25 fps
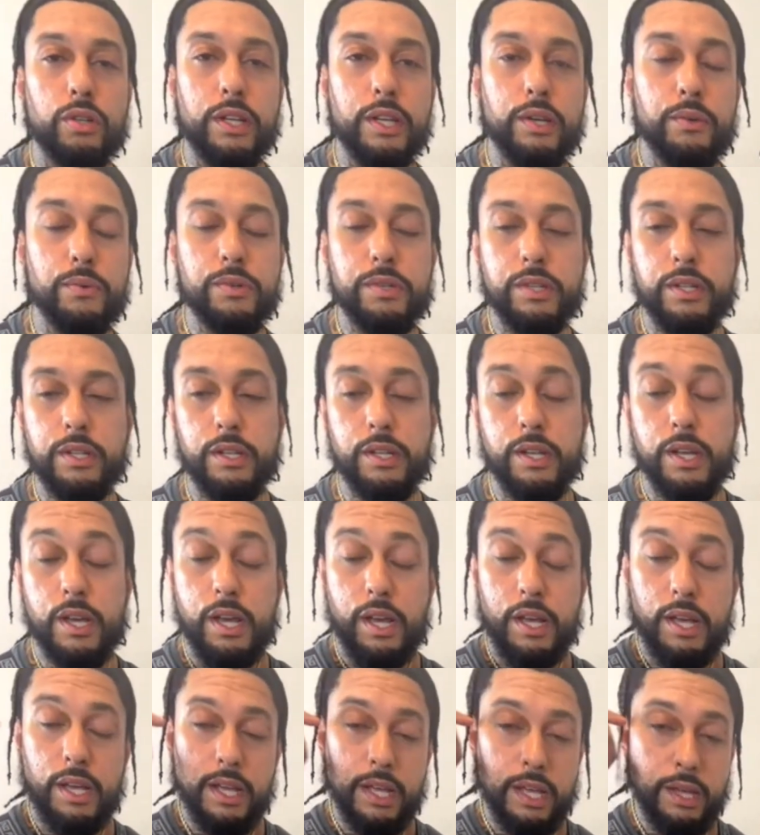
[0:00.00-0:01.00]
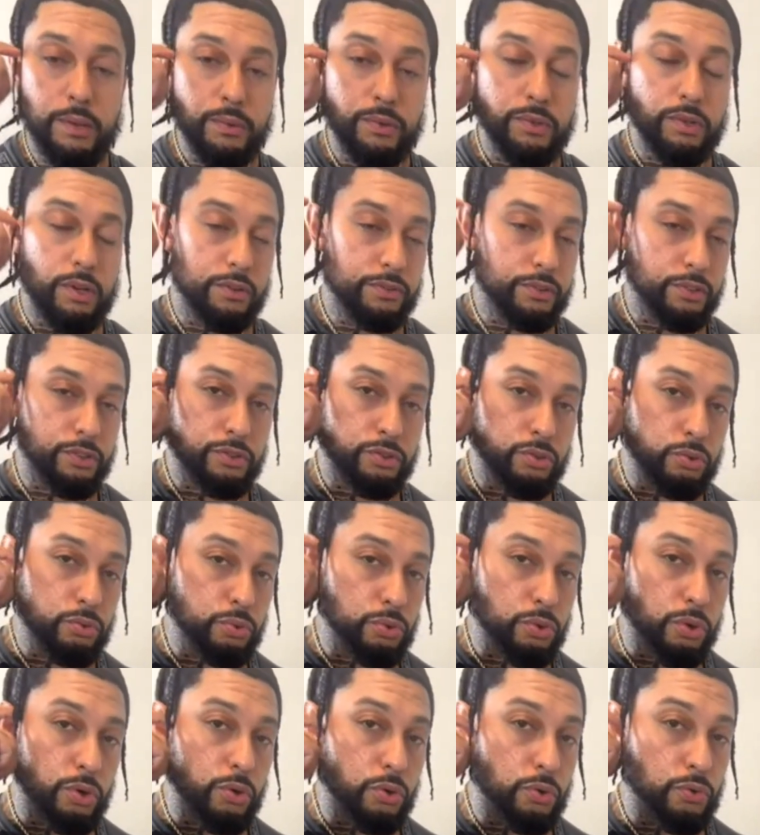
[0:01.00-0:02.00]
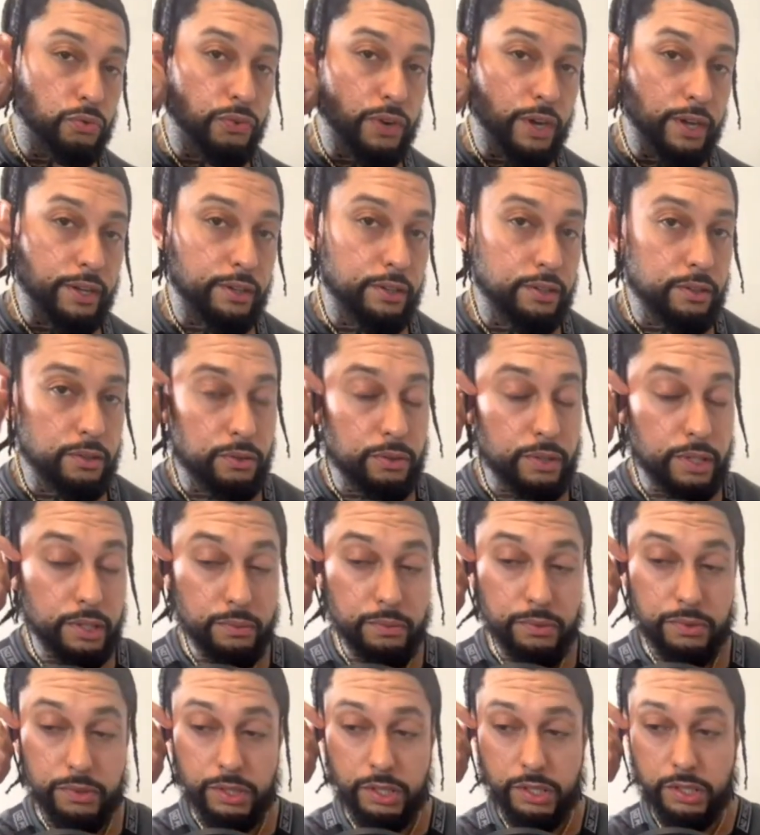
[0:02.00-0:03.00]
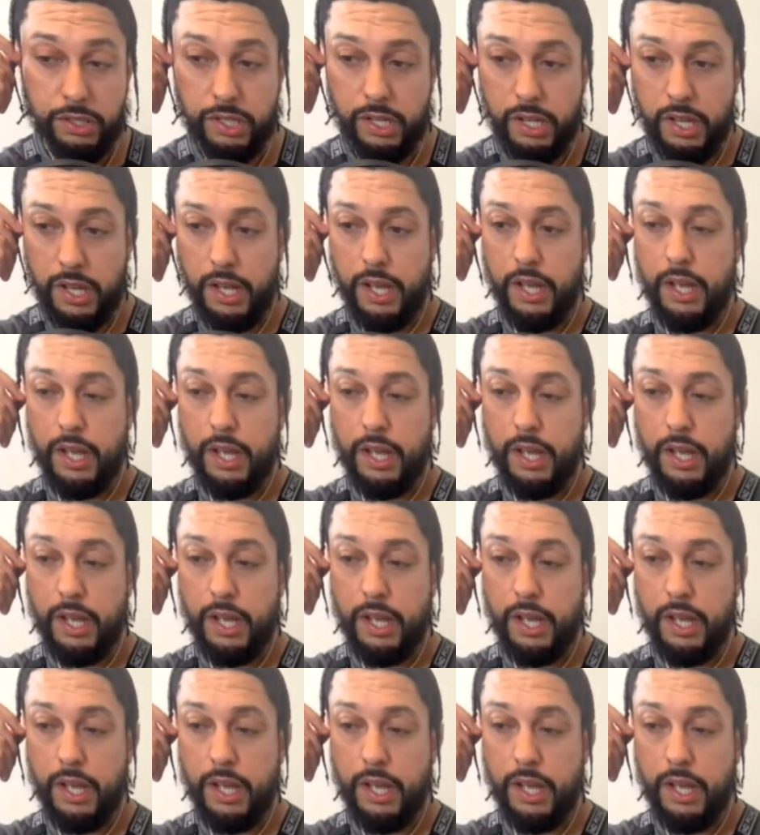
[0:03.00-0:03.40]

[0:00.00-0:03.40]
He was off the stool the whole fight. You know, he was just.